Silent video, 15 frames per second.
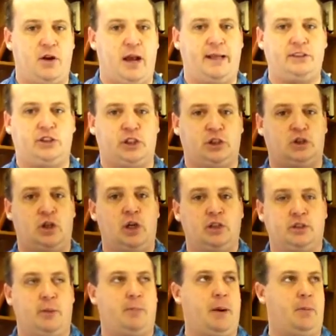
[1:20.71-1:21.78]
Not just
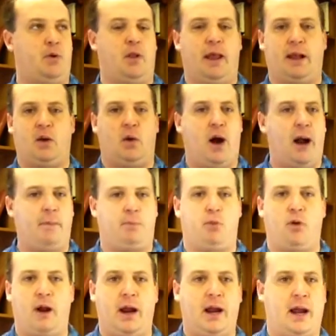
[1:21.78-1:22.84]
some people are like, well, I
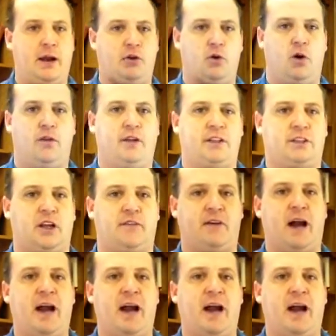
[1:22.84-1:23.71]
pray, I do all this stuff.